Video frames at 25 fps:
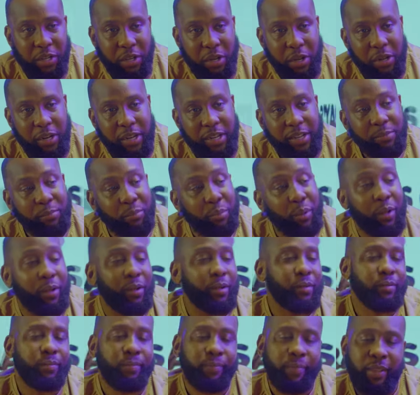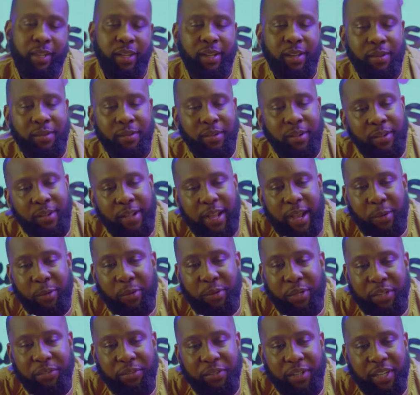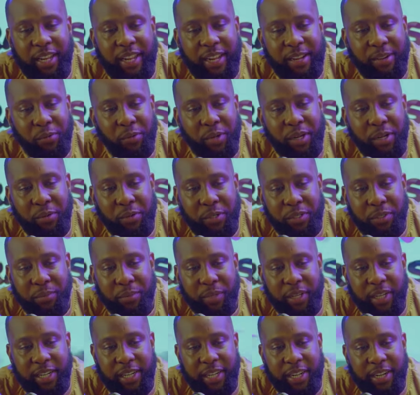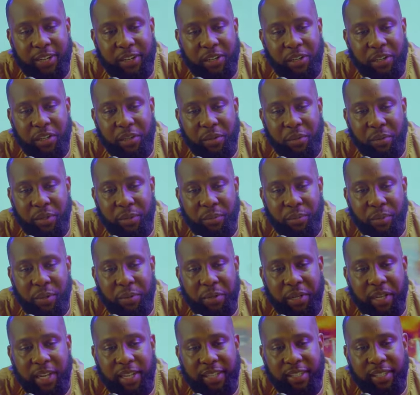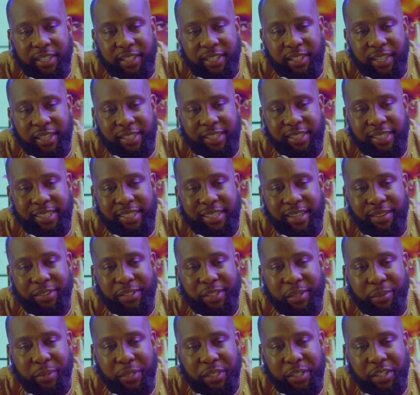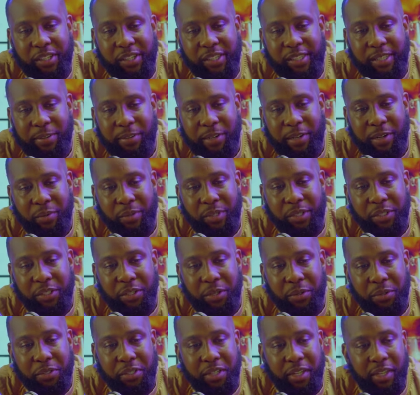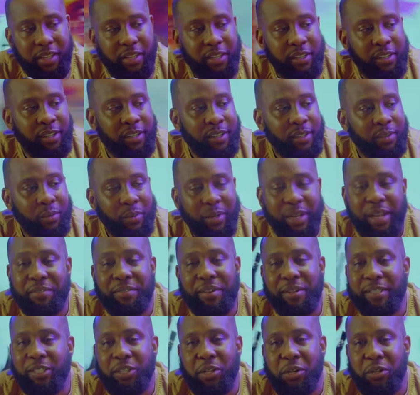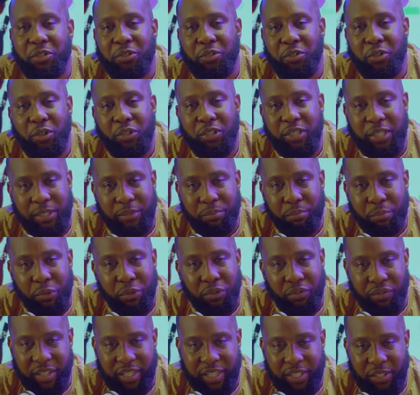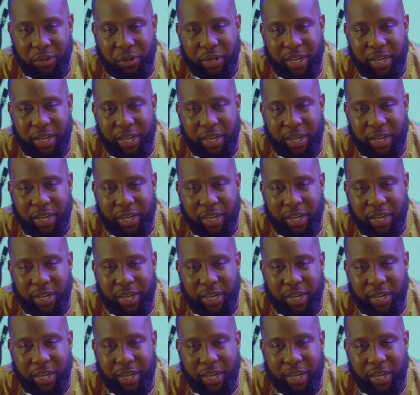uh, but I won't even lie. When it was me and that girl, we probably had sex like seventy percent of the time that we saw each other. We never sought to go to the movies or